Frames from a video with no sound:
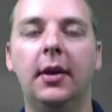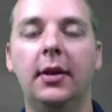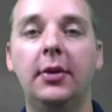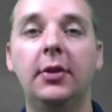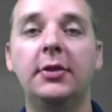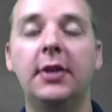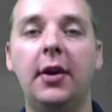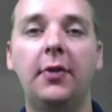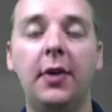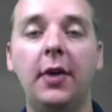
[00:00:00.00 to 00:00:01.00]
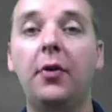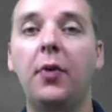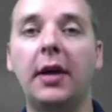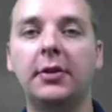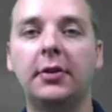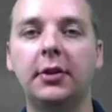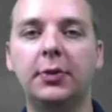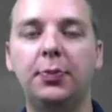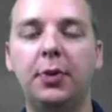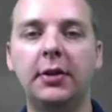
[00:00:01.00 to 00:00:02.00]
It turns out if you have a rational
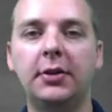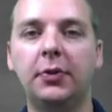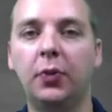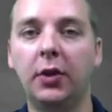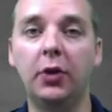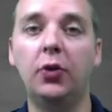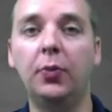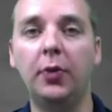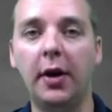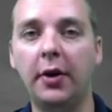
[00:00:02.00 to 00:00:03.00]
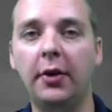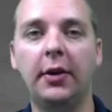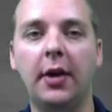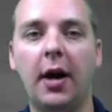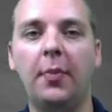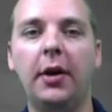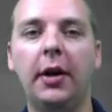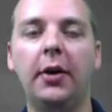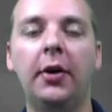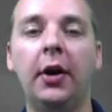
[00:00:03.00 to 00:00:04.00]
expression with a numerator and
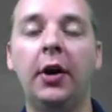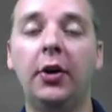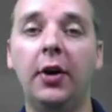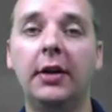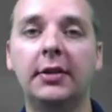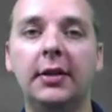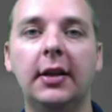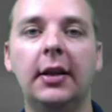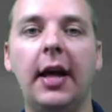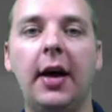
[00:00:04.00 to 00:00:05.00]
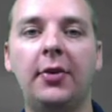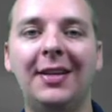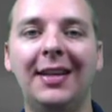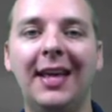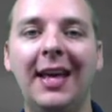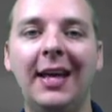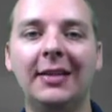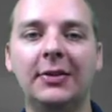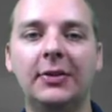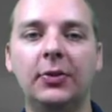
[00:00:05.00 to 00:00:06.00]
denominator, you're actually allowed to
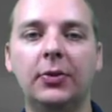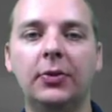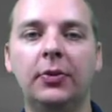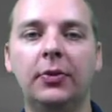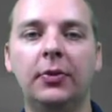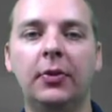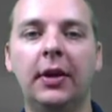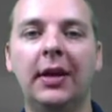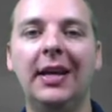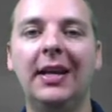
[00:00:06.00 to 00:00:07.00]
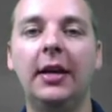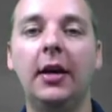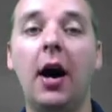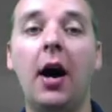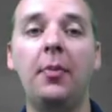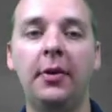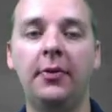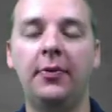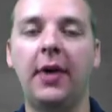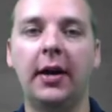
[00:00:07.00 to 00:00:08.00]
cancel any common
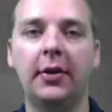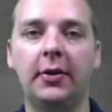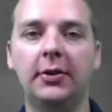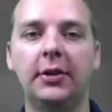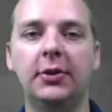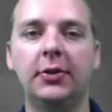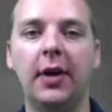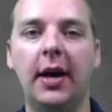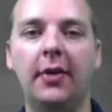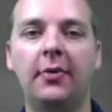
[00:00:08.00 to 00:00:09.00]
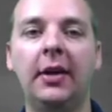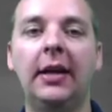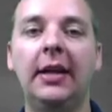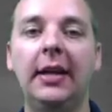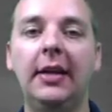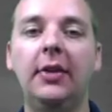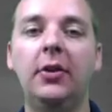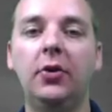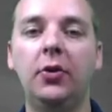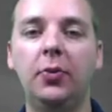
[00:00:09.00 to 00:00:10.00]
factors that you have in
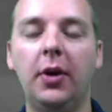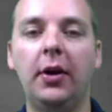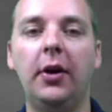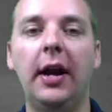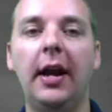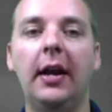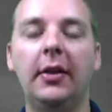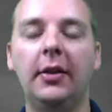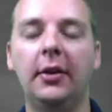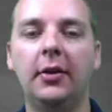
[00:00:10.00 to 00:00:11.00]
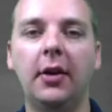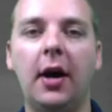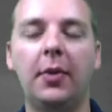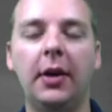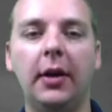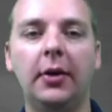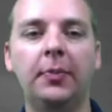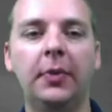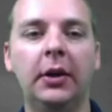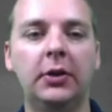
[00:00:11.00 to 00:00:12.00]
the numerator and the denominator.
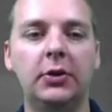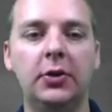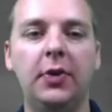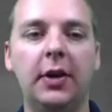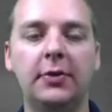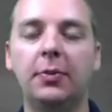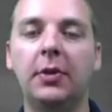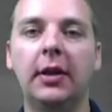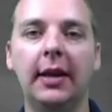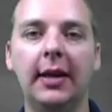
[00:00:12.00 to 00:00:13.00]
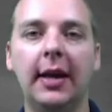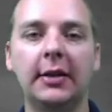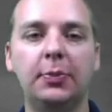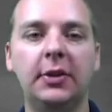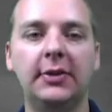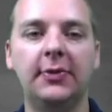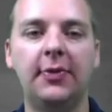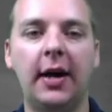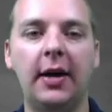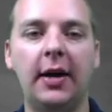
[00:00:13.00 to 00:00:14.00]
So if you have something like x plus
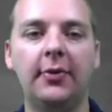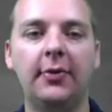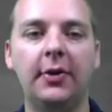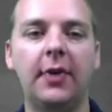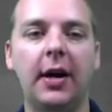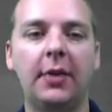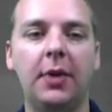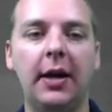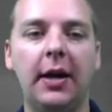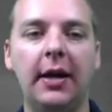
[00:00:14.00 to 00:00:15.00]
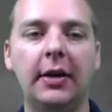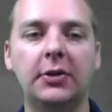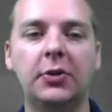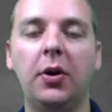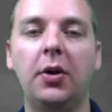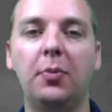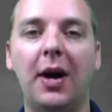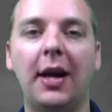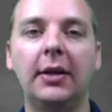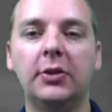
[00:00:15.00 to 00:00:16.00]
5 divided by x squared
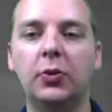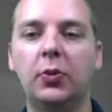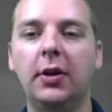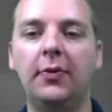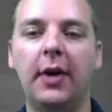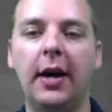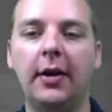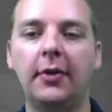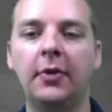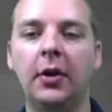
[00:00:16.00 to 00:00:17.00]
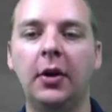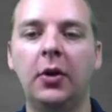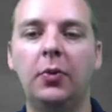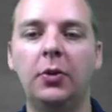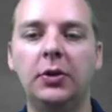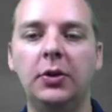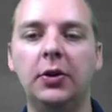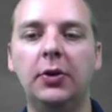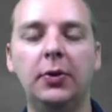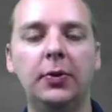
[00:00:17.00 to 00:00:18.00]
minus 25, what you can
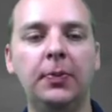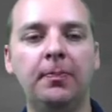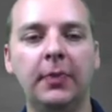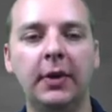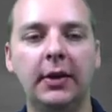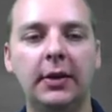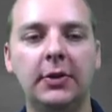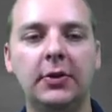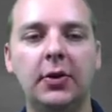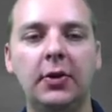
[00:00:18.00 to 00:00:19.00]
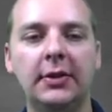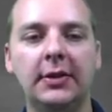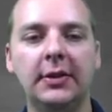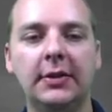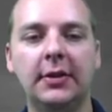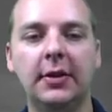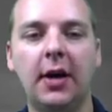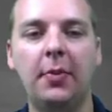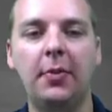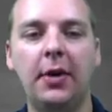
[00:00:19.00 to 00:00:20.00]
do is notice this
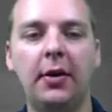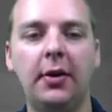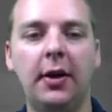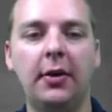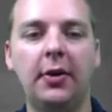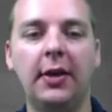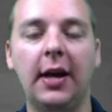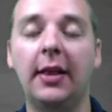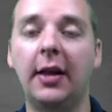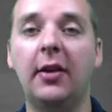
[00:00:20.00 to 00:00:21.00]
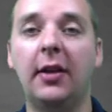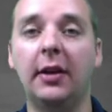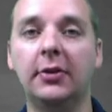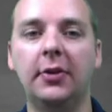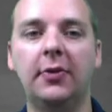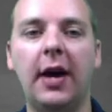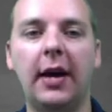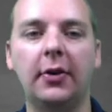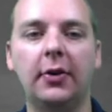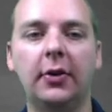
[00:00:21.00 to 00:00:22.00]
denominator down here, that, that'll actually
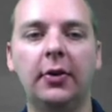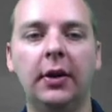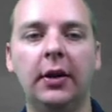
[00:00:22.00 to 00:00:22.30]
factor.